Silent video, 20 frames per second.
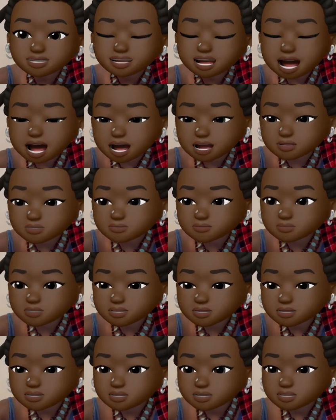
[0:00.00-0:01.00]
house.
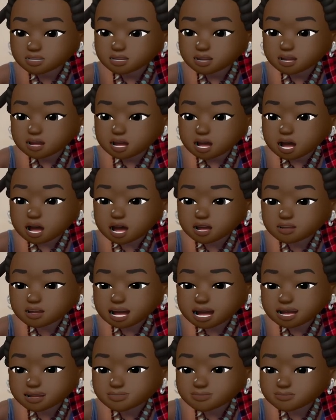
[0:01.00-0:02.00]
All
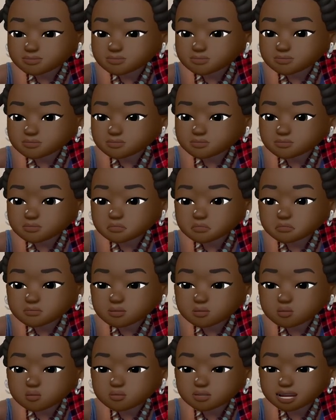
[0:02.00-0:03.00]
right,
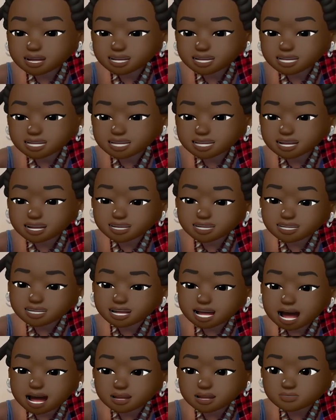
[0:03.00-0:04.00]
moon in sixth
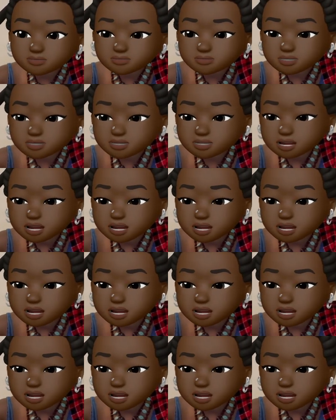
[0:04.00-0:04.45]
house.